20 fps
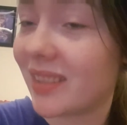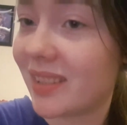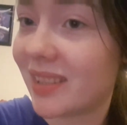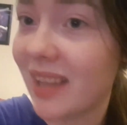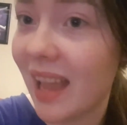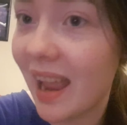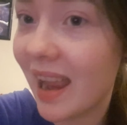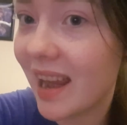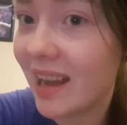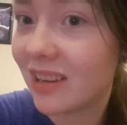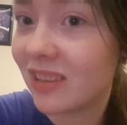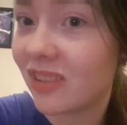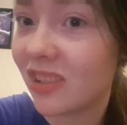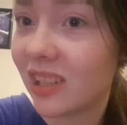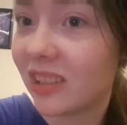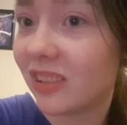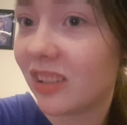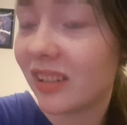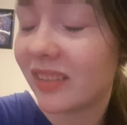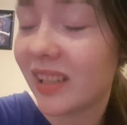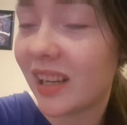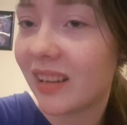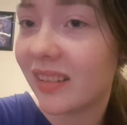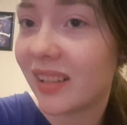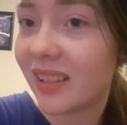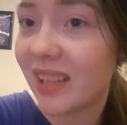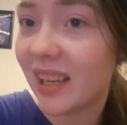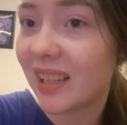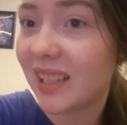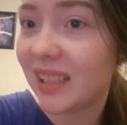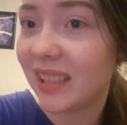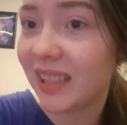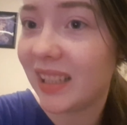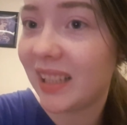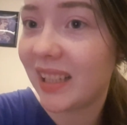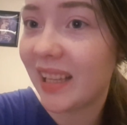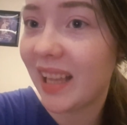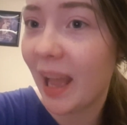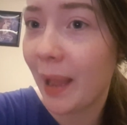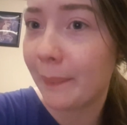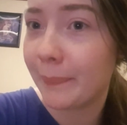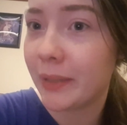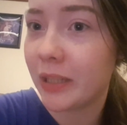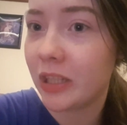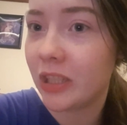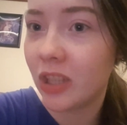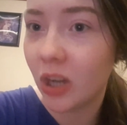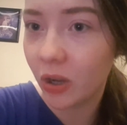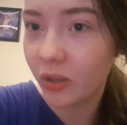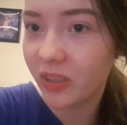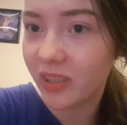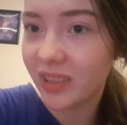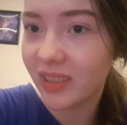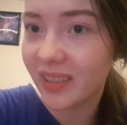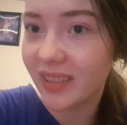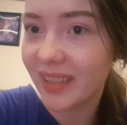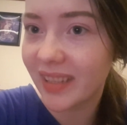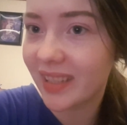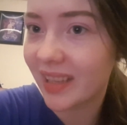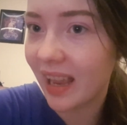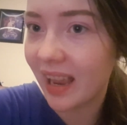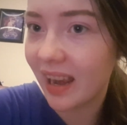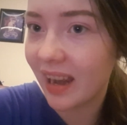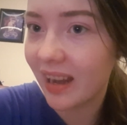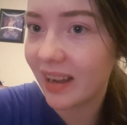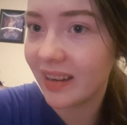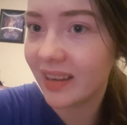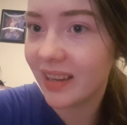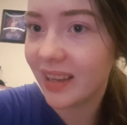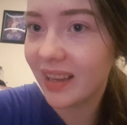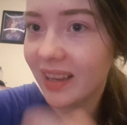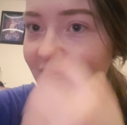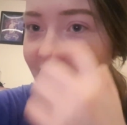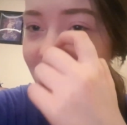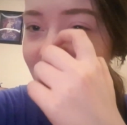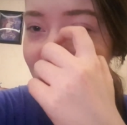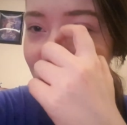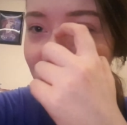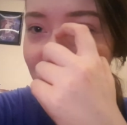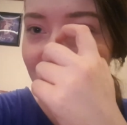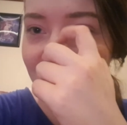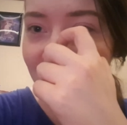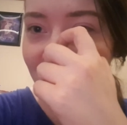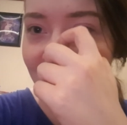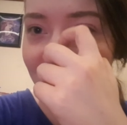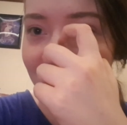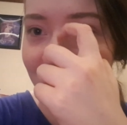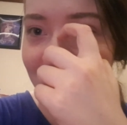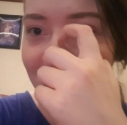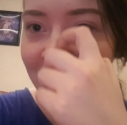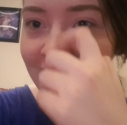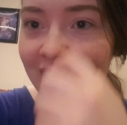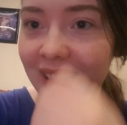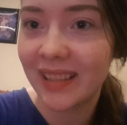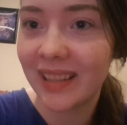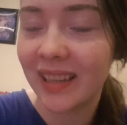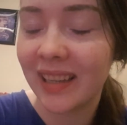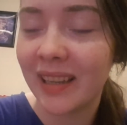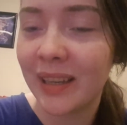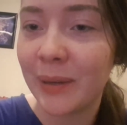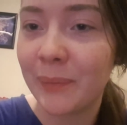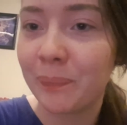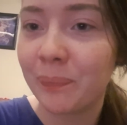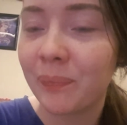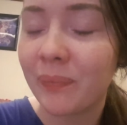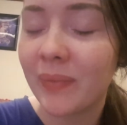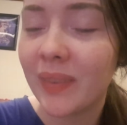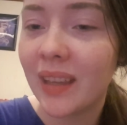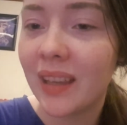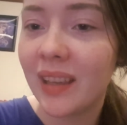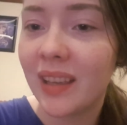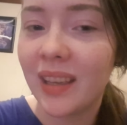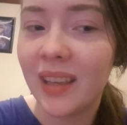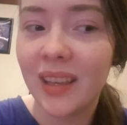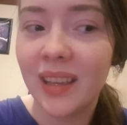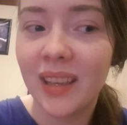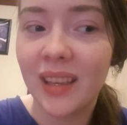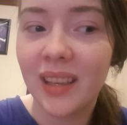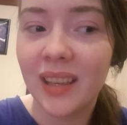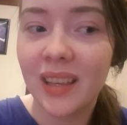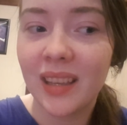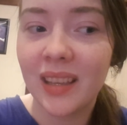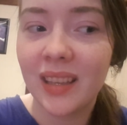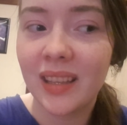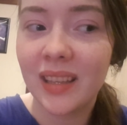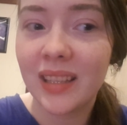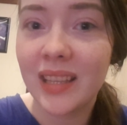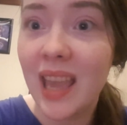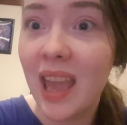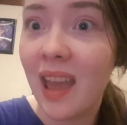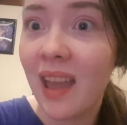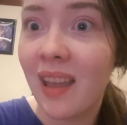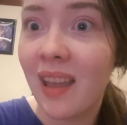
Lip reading: sane during lockdown, because I clearly am not sane during this. Yeah.